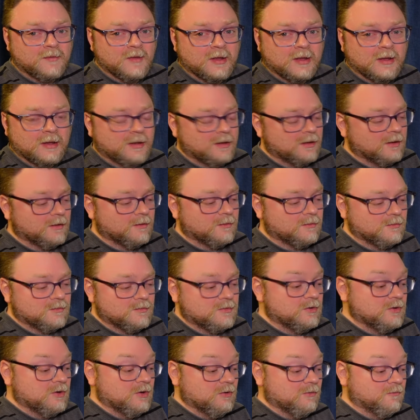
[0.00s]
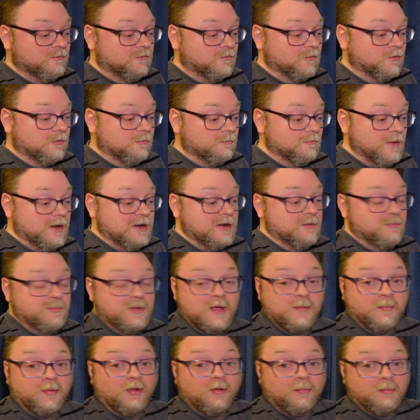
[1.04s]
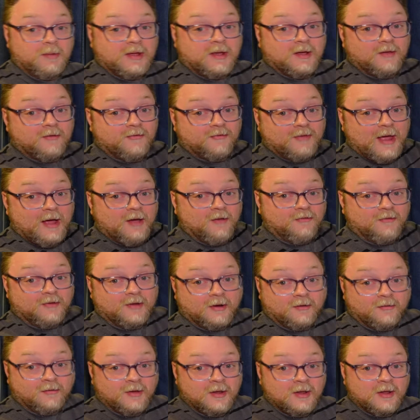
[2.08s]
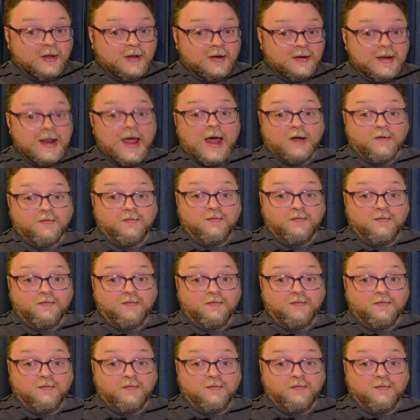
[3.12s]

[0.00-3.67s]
uh, you know, for many people because housing are uh, not